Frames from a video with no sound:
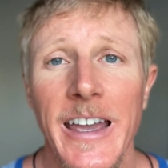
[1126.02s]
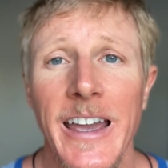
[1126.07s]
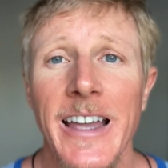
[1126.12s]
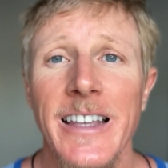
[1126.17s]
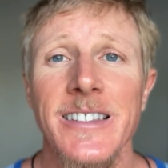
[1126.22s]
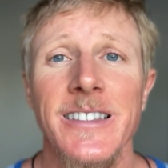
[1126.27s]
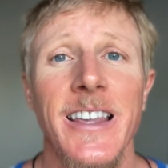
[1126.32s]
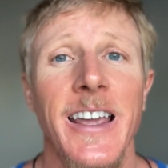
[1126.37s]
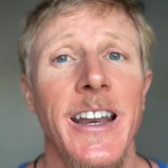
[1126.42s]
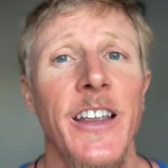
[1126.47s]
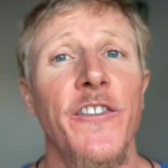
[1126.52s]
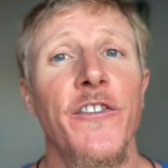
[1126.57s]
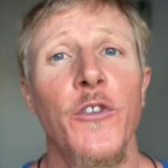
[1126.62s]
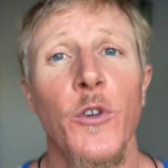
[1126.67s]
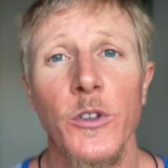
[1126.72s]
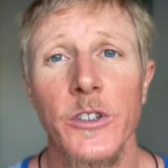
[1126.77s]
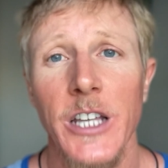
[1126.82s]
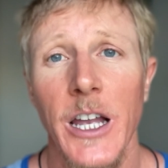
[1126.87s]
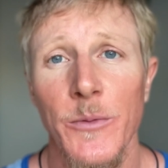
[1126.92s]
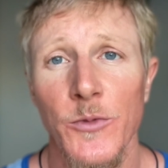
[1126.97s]
it's that a
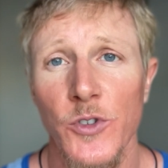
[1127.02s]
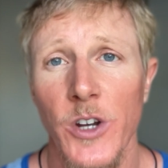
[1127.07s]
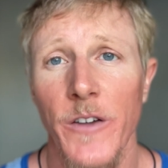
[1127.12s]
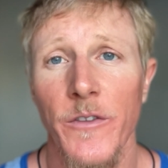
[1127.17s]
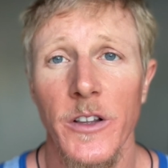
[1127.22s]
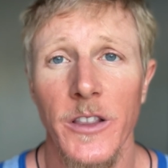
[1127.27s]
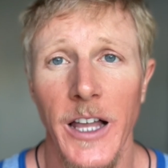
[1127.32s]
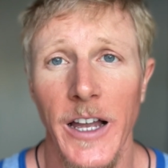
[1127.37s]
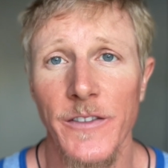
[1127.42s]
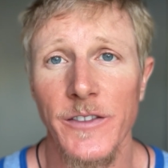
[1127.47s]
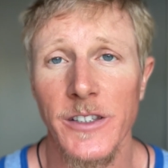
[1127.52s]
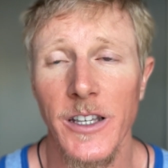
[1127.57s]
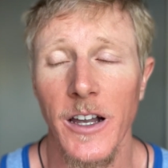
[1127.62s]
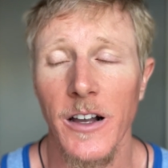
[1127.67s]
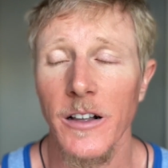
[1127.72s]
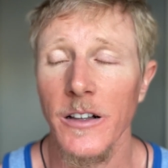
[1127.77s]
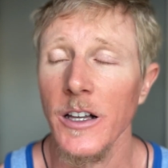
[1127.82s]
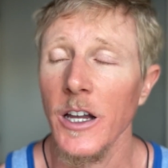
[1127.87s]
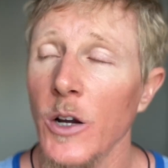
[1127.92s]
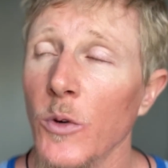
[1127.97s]
full-time travel
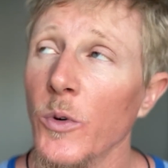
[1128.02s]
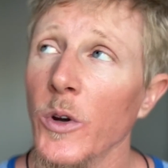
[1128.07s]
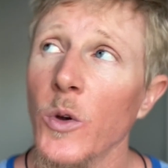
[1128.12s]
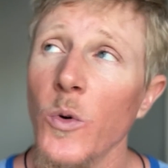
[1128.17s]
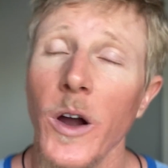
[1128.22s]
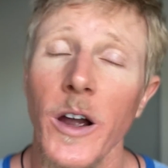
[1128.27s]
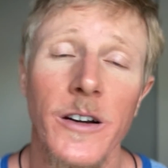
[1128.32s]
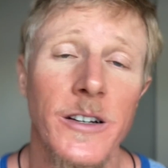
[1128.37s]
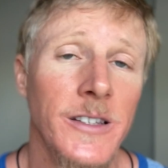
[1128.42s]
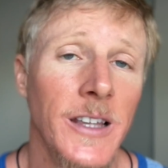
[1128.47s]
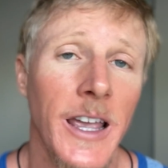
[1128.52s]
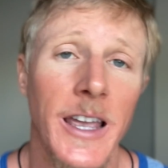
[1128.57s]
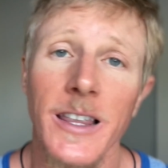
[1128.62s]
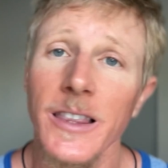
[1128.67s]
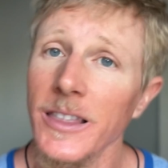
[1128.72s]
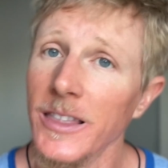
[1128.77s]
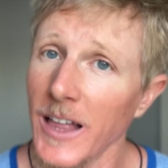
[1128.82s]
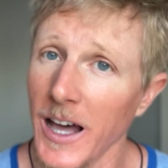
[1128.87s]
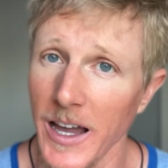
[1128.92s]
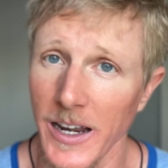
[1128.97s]
lifestyle requires a
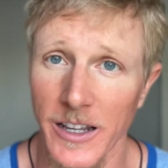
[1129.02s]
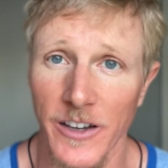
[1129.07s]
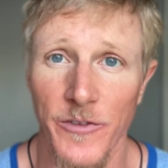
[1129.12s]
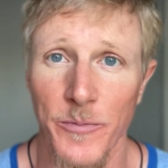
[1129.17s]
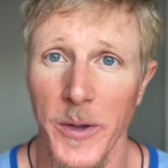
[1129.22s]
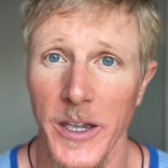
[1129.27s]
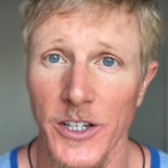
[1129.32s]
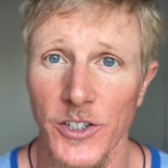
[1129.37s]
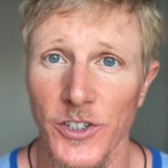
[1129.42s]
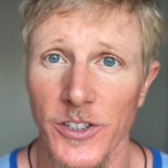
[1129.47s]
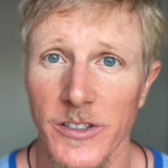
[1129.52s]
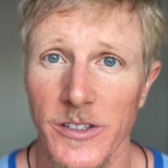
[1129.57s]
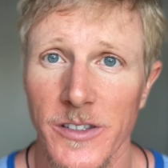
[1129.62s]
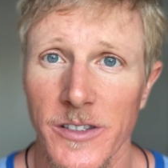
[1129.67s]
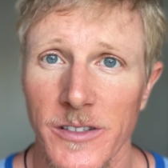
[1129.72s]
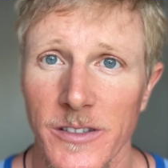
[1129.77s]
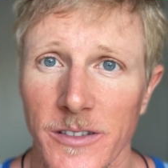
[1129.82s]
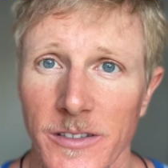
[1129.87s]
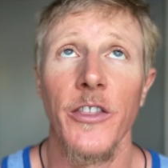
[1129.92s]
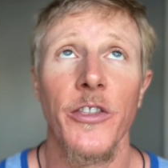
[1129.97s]
lot of
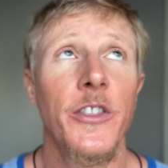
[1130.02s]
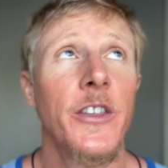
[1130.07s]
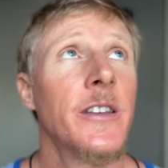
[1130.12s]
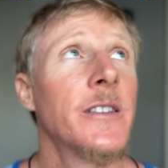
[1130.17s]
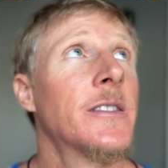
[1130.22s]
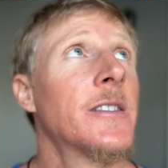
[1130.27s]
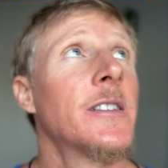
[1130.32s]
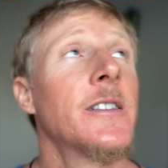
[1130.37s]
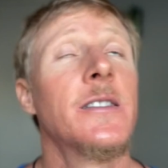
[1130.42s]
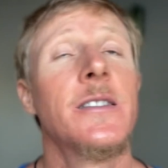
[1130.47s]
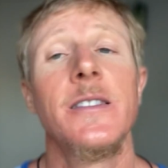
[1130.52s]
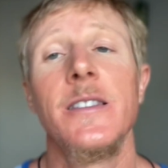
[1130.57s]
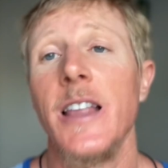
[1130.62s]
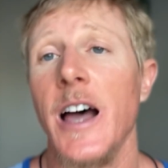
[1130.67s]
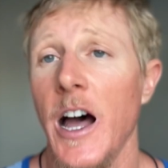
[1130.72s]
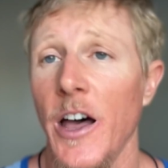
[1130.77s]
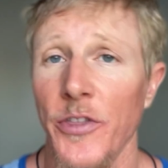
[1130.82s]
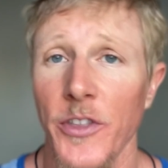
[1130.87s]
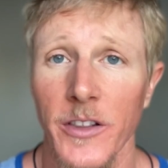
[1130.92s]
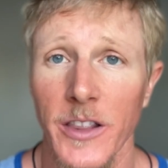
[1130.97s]
patience. This is
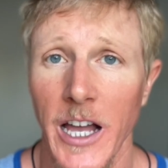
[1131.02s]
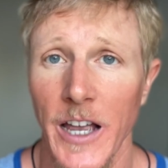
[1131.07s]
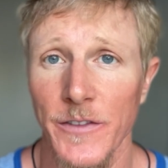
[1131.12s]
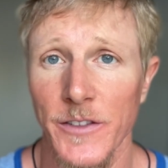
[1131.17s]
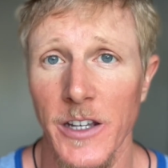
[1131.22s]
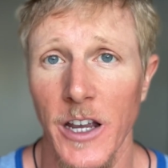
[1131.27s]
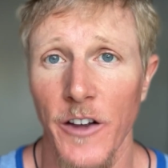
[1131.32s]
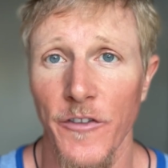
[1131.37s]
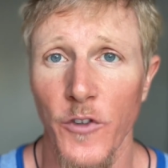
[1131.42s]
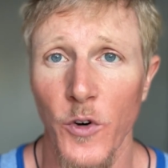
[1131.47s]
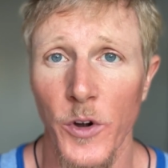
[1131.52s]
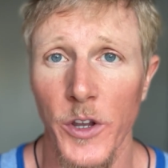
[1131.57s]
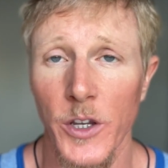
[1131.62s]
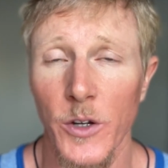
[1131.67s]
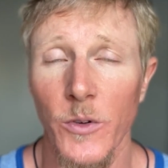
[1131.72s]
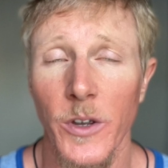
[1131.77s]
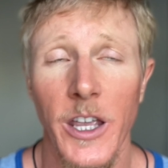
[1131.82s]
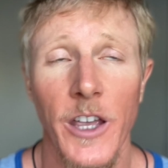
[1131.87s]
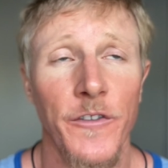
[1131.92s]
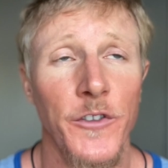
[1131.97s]
not the lifestyle for
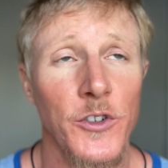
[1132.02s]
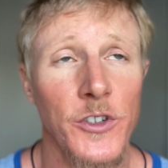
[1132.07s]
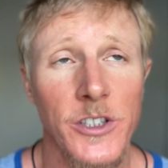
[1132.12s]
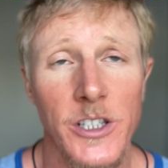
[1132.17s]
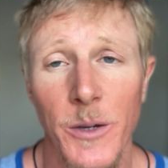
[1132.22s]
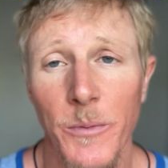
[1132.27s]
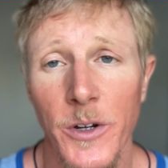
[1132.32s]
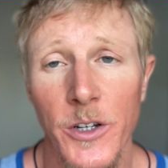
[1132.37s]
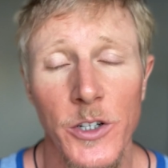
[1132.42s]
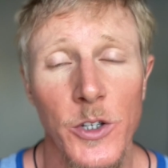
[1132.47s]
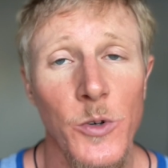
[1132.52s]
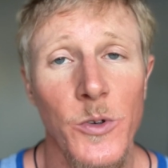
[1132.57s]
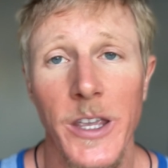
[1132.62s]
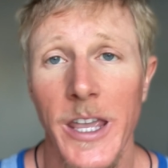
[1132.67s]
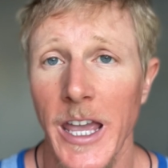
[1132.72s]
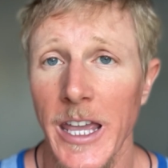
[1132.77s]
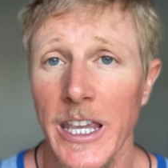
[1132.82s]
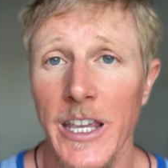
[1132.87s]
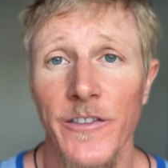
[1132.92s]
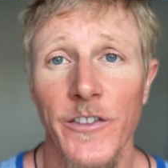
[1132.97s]
you if you're someone who
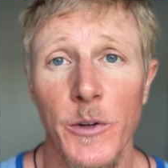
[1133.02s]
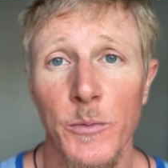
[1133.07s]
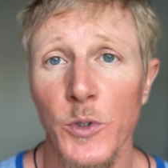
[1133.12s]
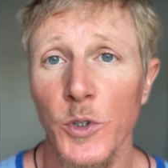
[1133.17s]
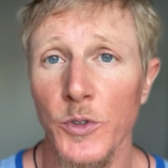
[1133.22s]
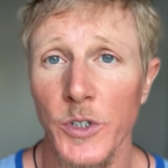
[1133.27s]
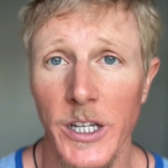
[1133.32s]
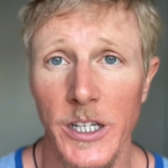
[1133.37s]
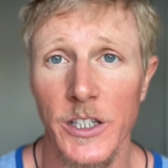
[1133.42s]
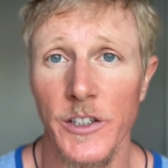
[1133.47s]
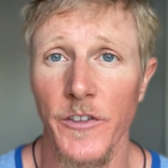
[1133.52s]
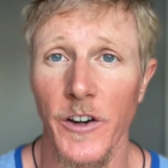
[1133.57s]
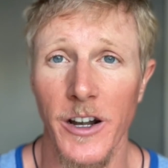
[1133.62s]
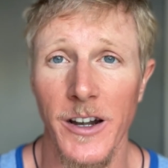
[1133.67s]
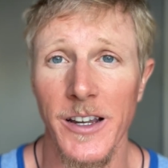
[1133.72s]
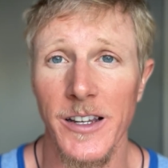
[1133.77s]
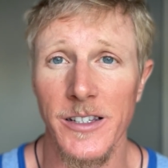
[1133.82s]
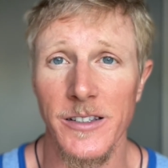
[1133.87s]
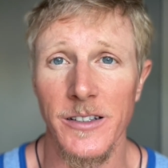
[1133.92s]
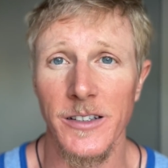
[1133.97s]
can't give up routines
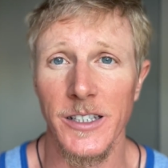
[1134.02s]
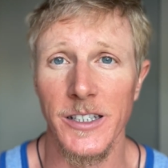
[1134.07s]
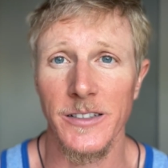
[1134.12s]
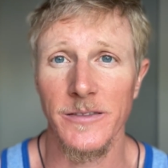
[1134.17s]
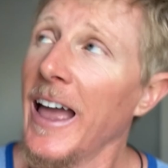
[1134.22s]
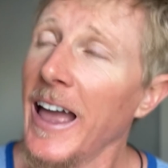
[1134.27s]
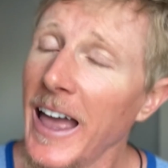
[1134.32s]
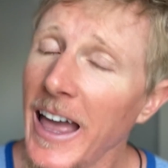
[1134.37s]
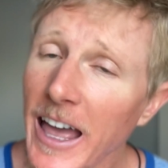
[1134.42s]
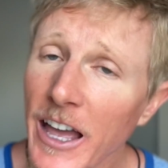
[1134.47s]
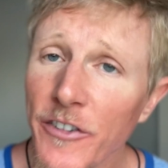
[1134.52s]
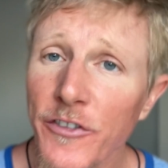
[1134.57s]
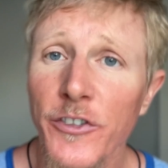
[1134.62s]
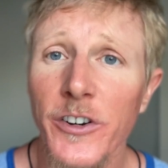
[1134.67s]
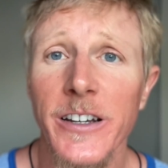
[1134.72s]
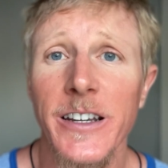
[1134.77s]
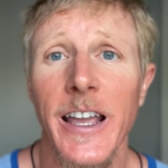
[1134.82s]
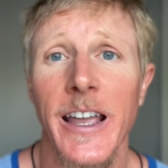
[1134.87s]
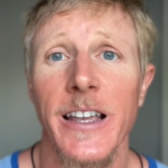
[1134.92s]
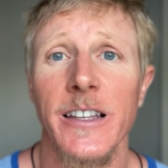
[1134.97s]
very easily.
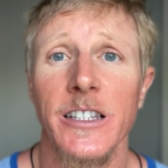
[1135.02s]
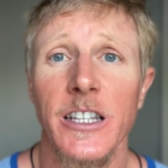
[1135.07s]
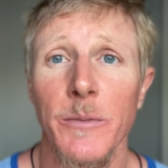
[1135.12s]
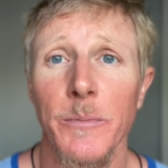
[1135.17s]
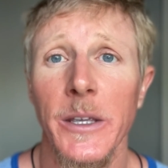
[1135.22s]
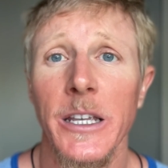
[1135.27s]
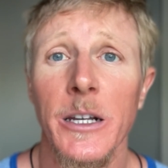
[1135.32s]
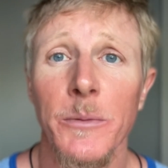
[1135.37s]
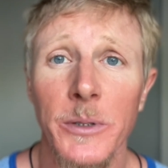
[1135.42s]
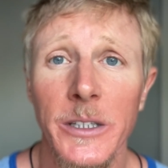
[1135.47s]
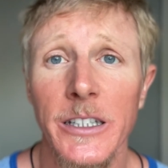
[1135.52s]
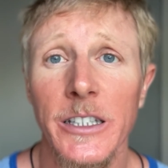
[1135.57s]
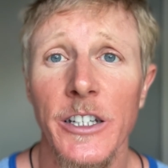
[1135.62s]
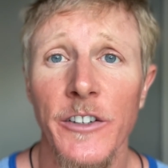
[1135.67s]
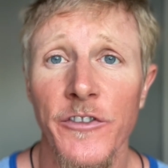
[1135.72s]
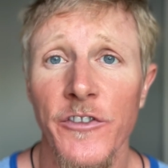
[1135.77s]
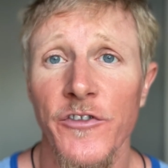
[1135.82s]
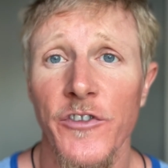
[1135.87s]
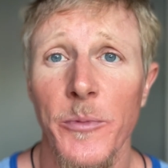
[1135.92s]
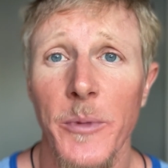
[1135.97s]
Every day is going to be completely
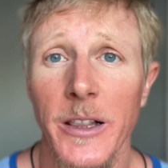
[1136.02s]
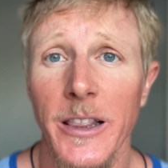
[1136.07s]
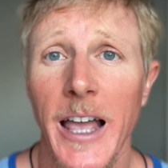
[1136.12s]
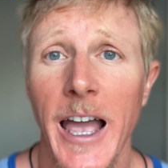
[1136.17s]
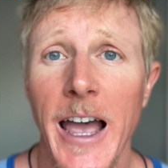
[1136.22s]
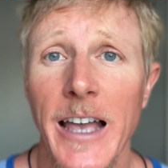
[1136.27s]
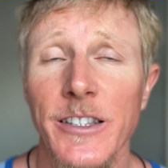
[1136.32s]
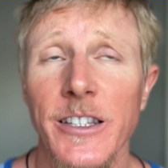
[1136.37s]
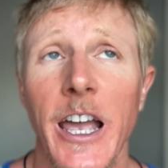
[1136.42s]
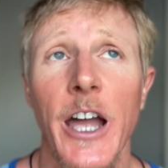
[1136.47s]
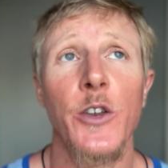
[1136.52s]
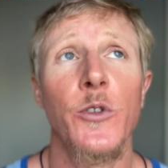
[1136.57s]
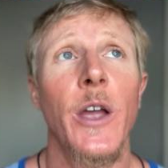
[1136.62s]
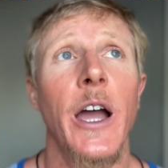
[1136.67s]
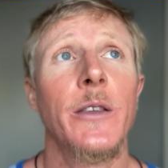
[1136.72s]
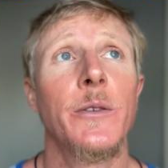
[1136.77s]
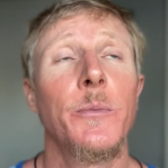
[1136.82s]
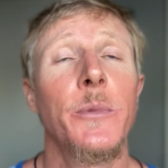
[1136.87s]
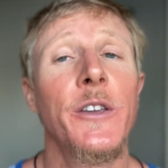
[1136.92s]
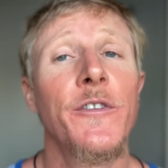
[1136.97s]
different from the last, and you
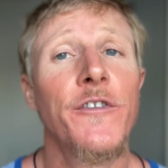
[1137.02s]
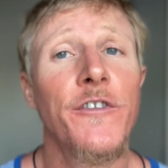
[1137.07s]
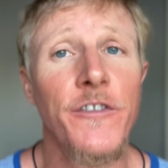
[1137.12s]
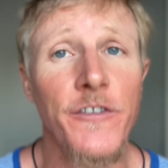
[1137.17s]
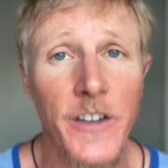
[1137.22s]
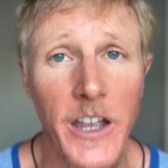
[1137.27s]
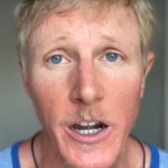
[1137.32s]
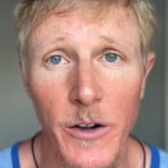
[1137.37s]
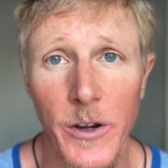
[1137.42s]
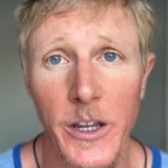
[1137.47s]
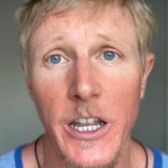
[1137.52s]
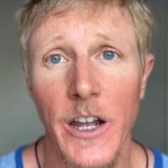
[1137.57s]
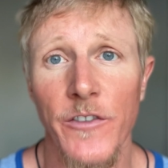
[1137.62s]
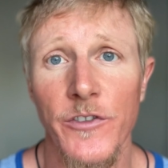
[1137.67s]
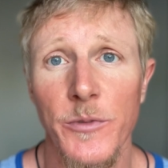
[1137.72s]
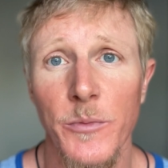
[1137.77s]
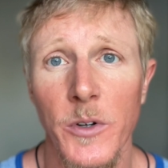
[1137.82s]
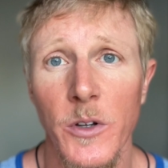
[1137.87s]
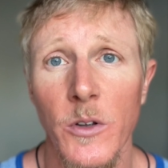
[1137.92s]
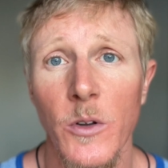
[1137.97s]
have to be very
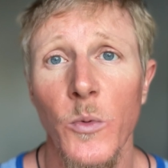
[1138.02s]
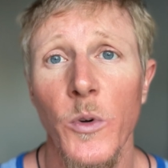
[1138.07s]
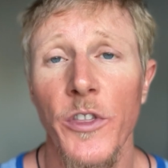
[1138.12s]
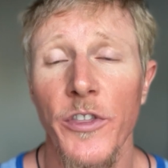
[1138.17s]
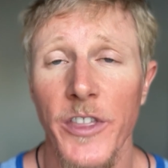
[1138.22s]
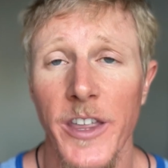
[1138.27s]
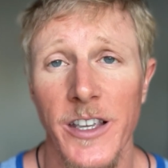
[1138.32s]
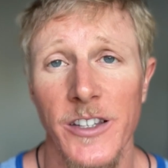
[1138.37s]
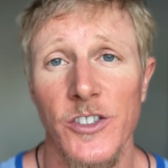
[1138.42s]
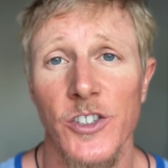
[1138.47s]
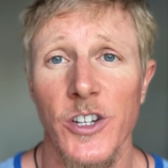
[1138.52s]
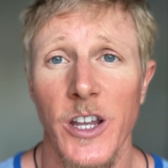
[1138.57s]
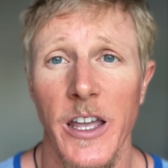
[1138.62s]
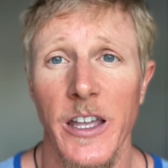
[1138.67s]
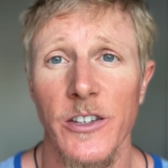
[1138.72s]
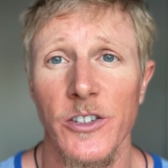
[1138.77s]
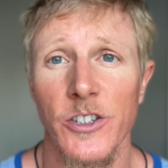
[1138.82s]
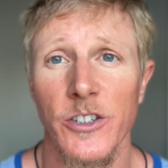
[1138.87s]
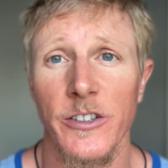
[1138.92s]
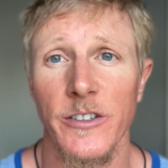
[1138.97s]
comfortable when things
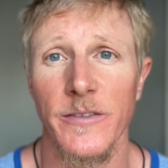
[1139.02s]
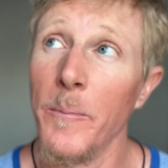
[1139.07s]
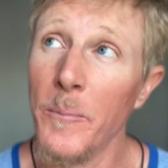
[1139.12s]
change.